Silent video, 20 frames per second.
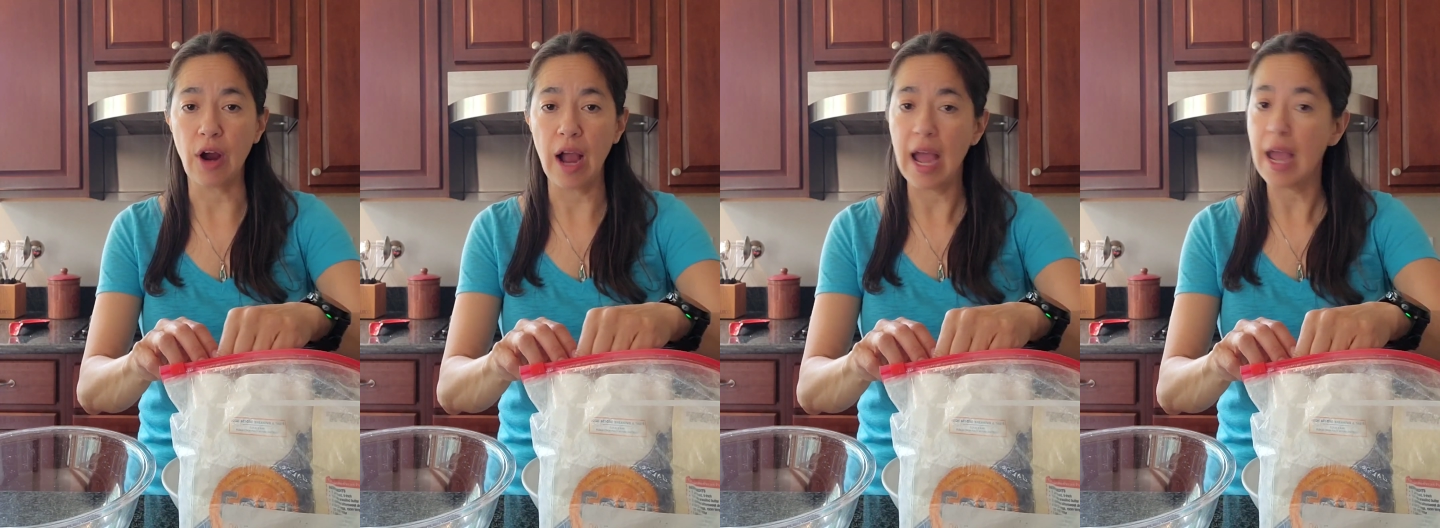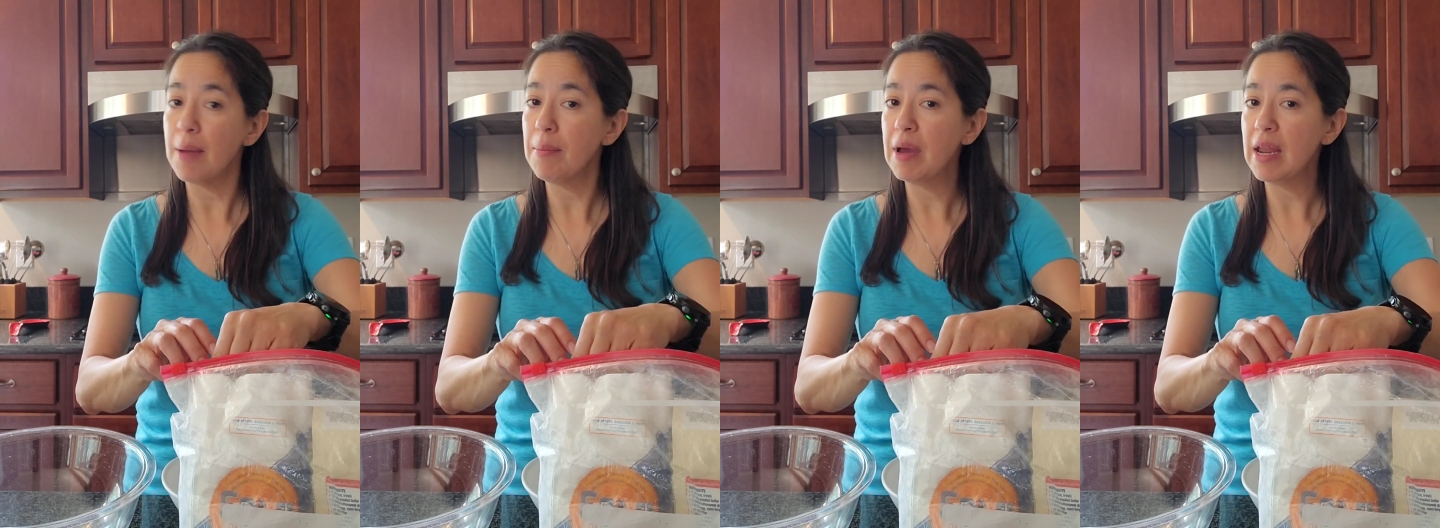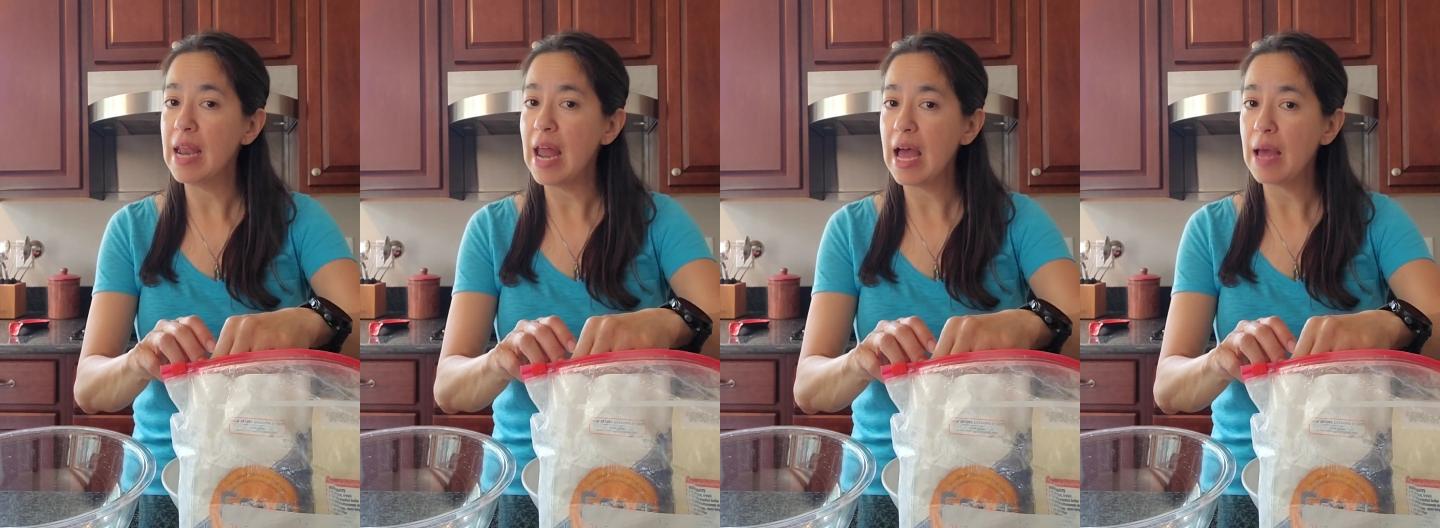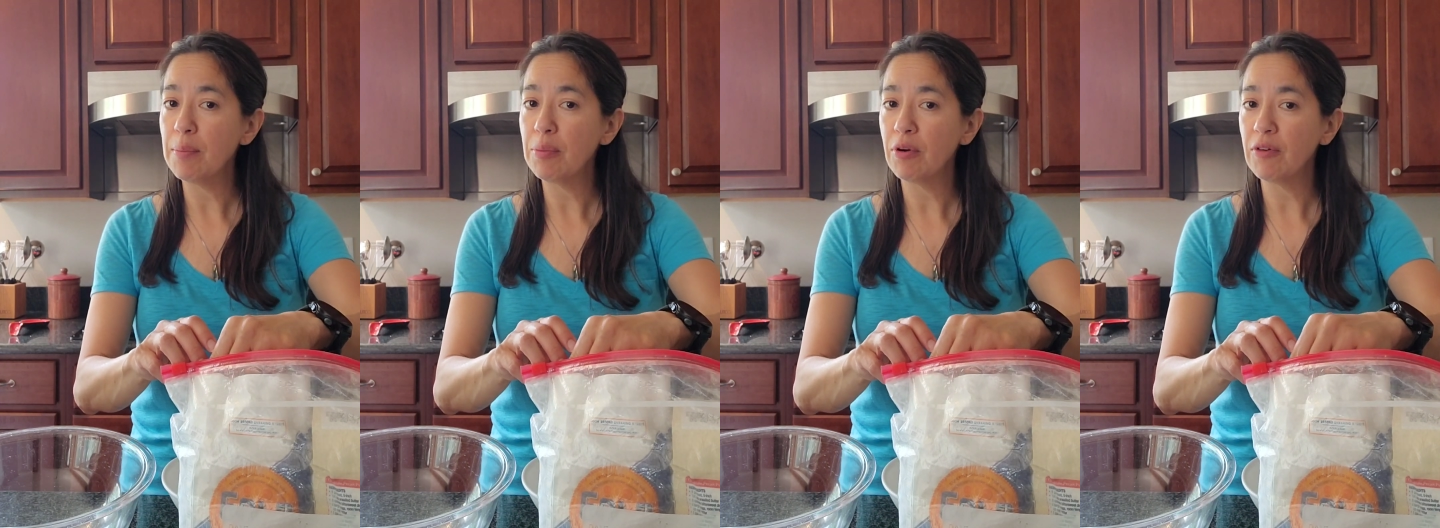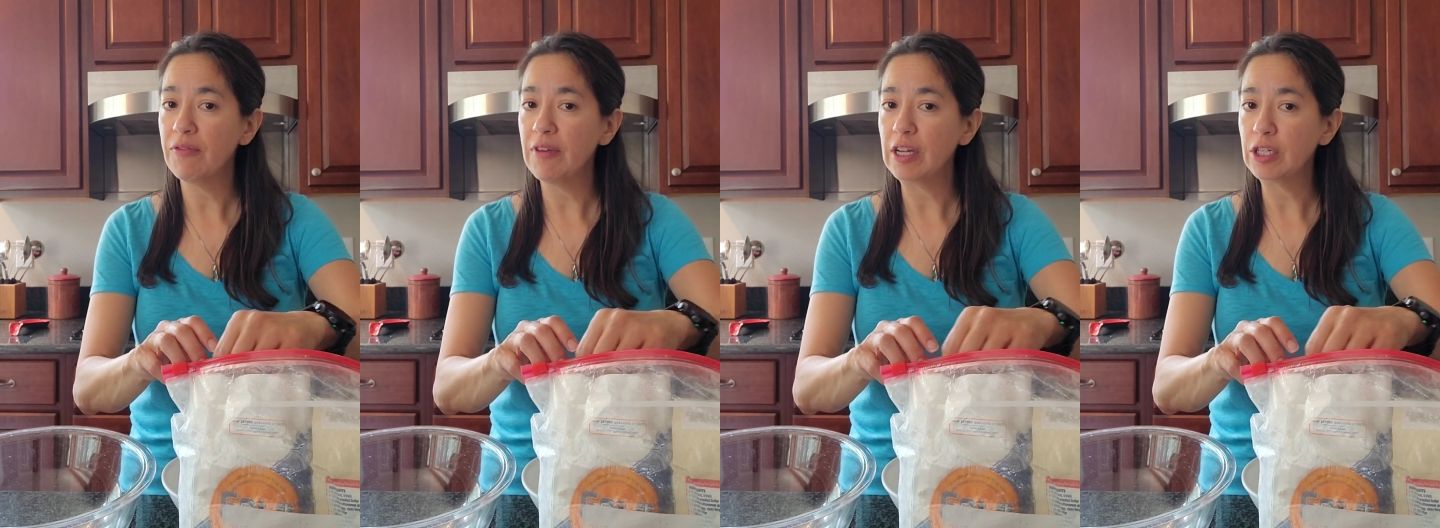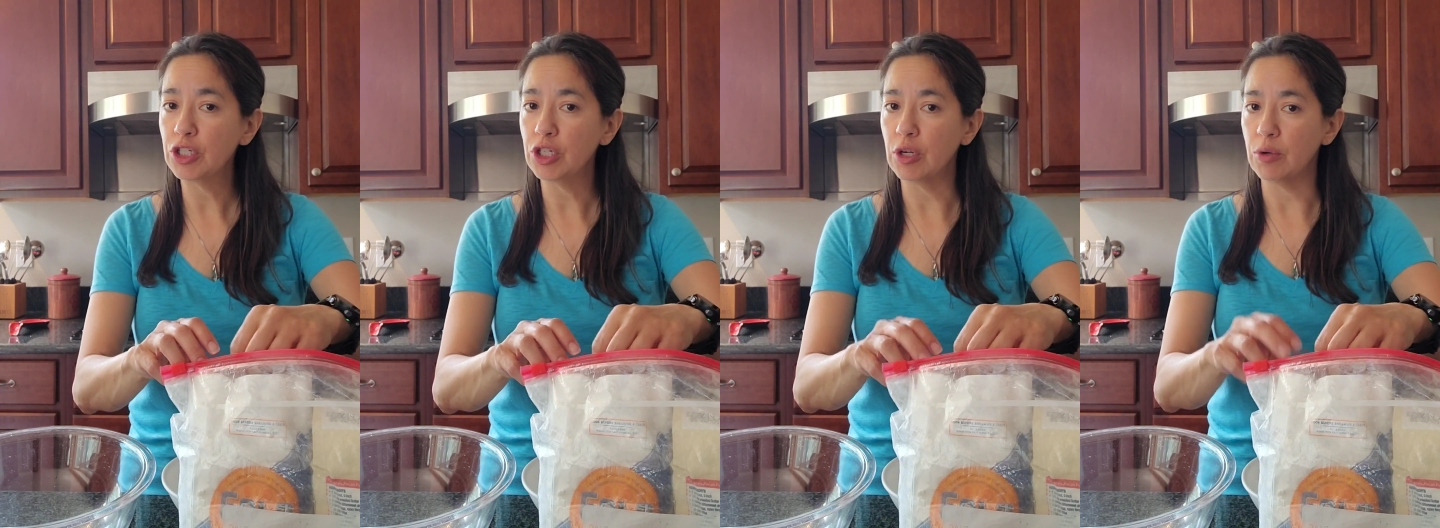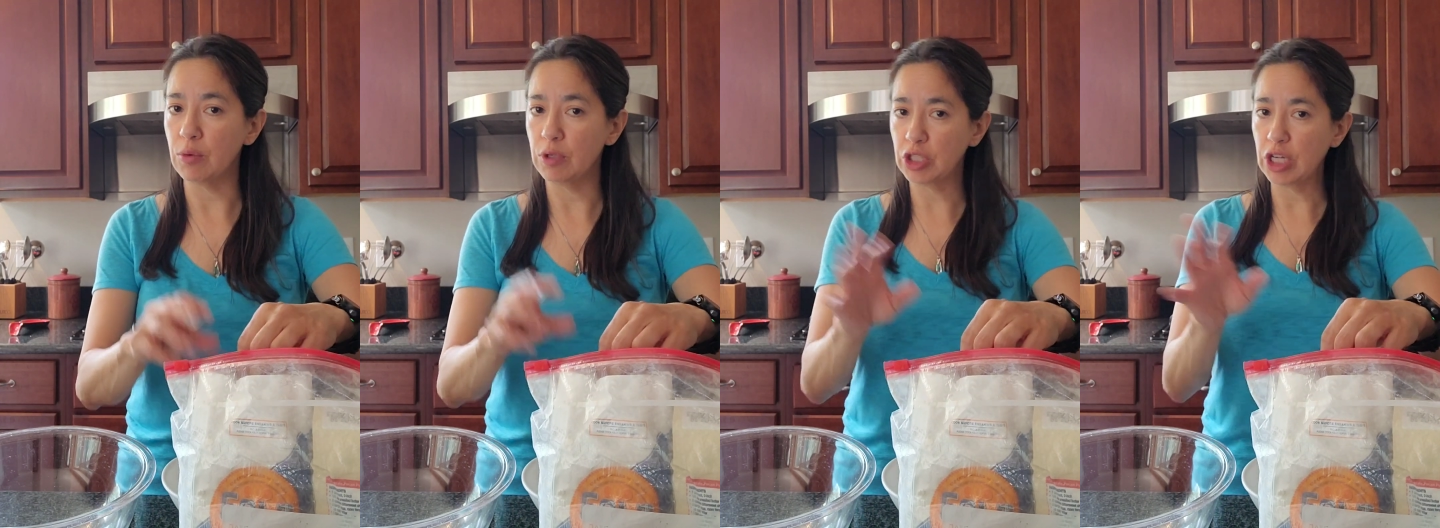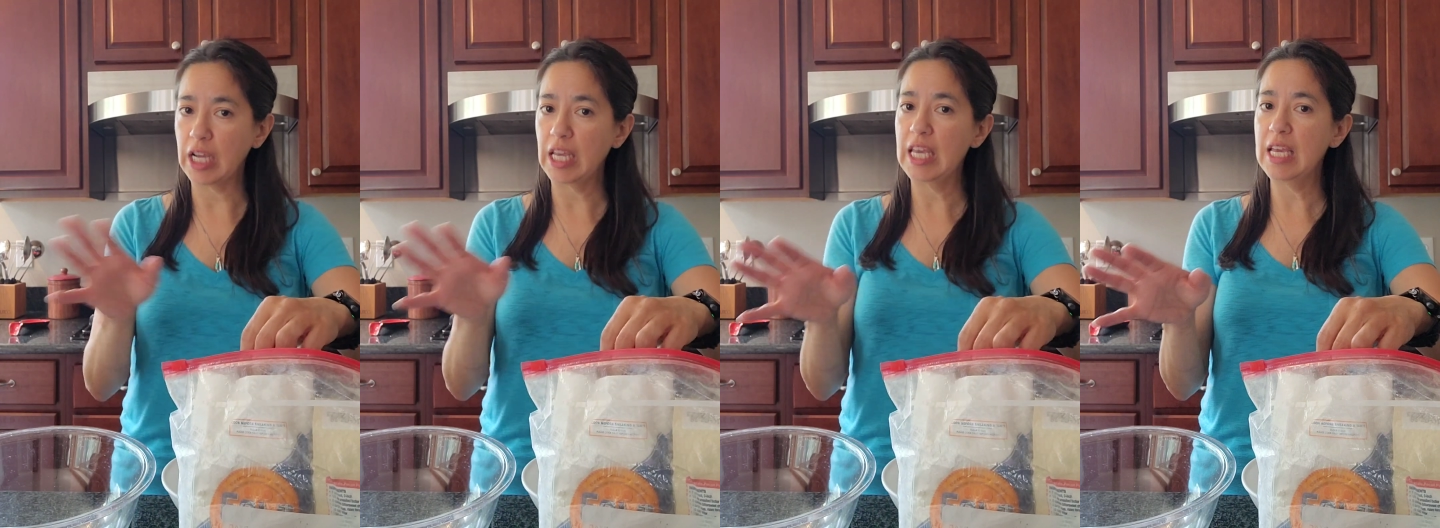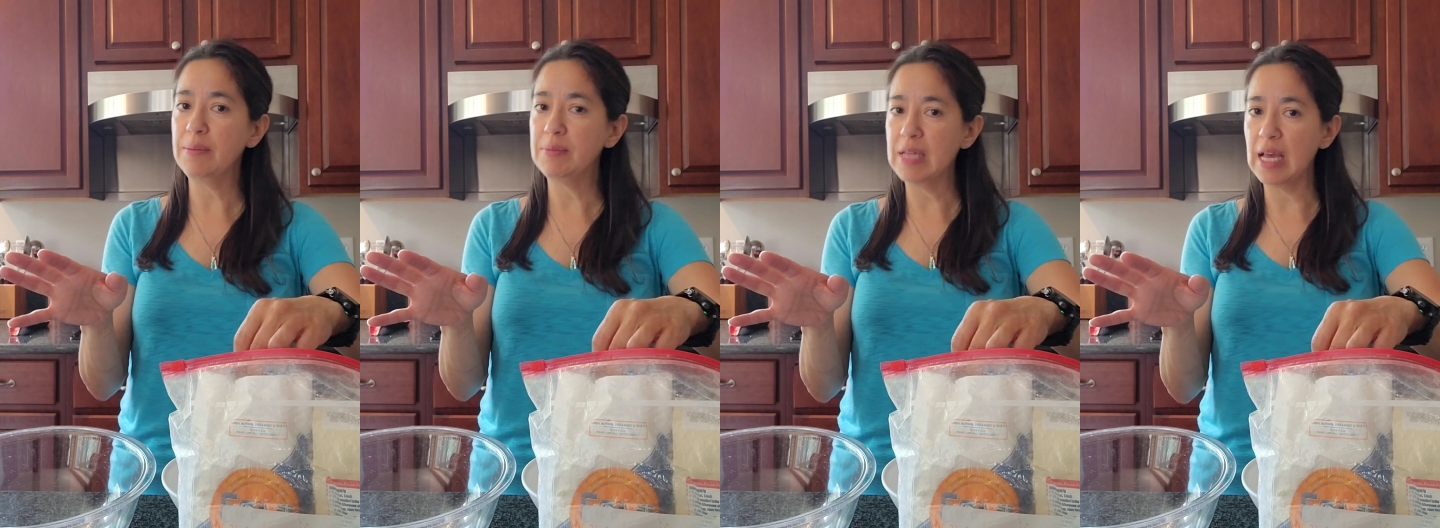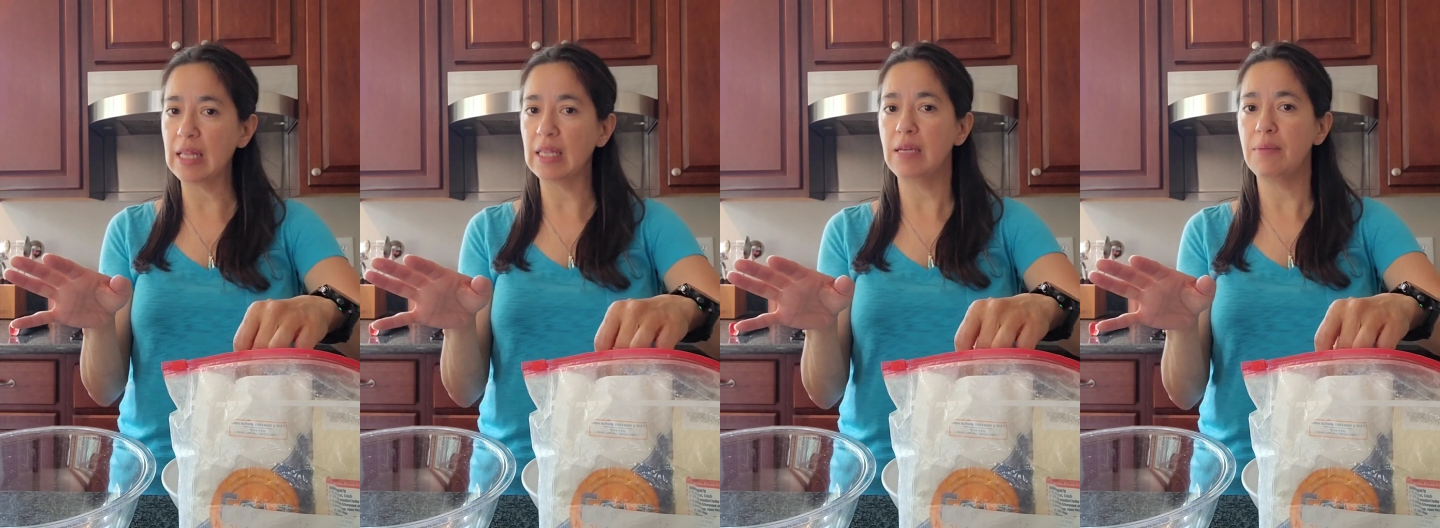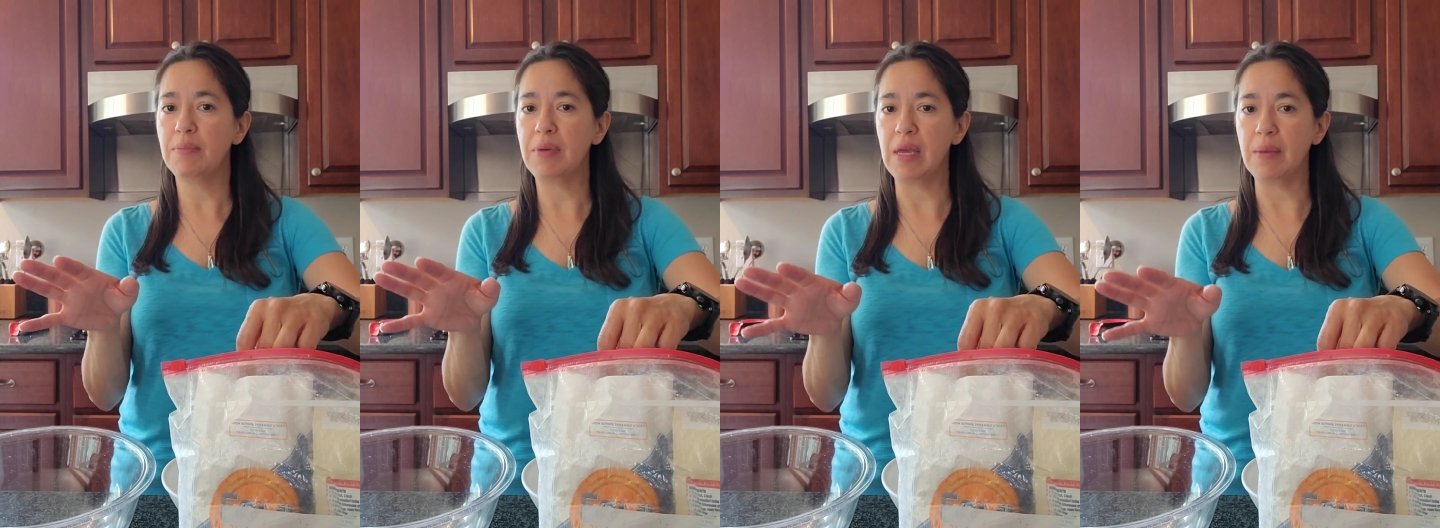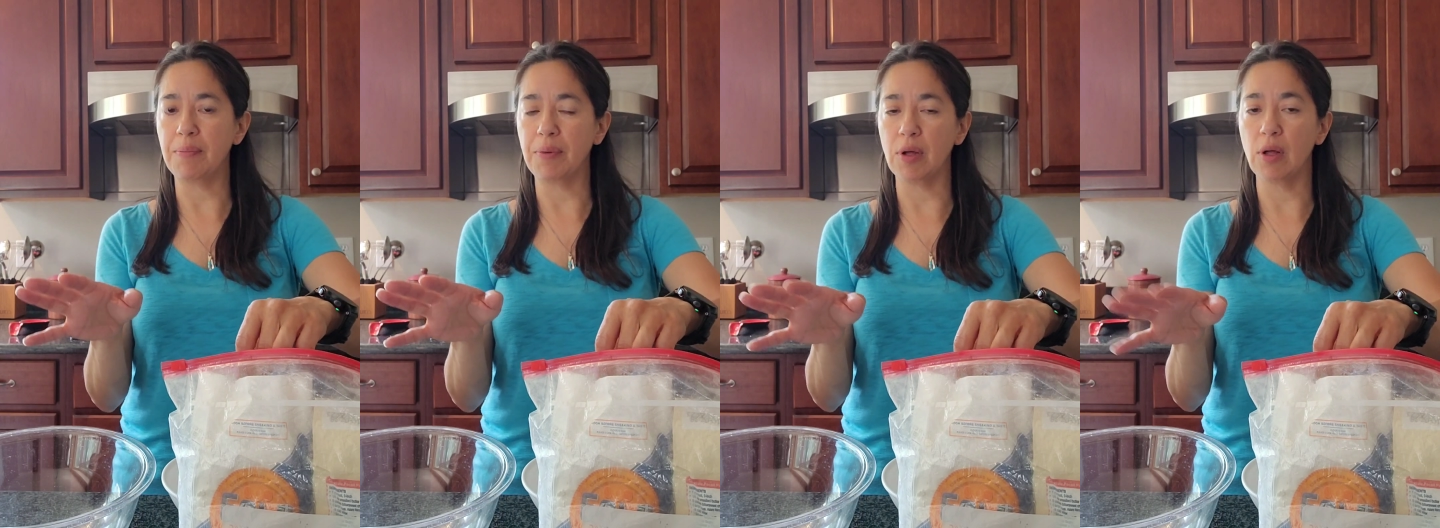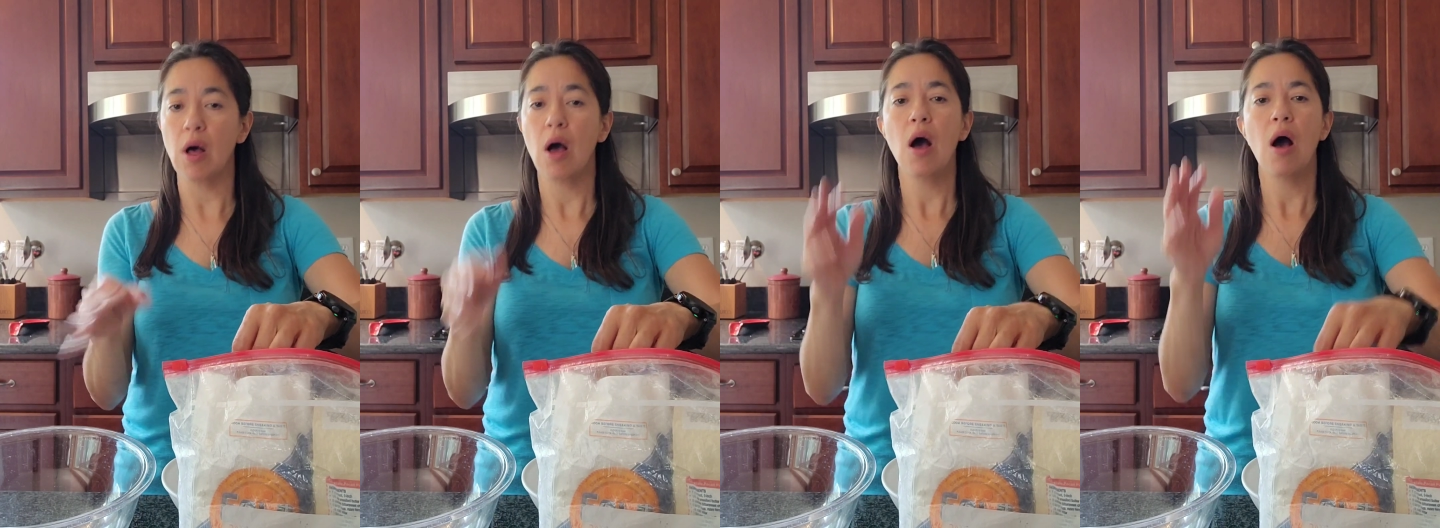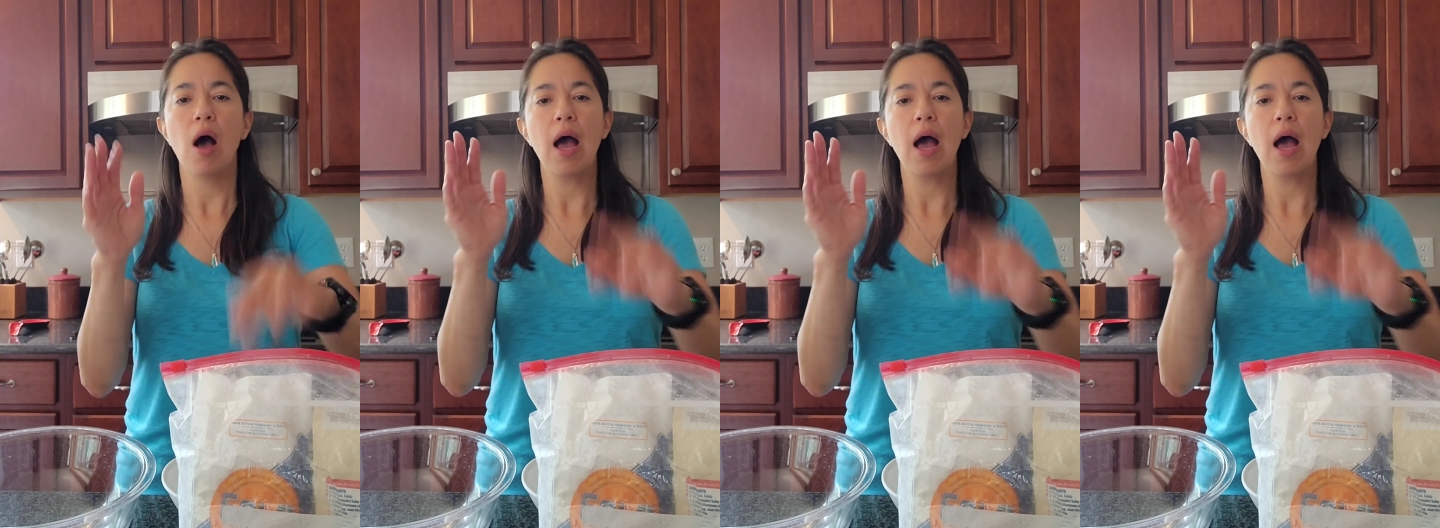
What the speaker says: I am a non-professional, which I keep telling people.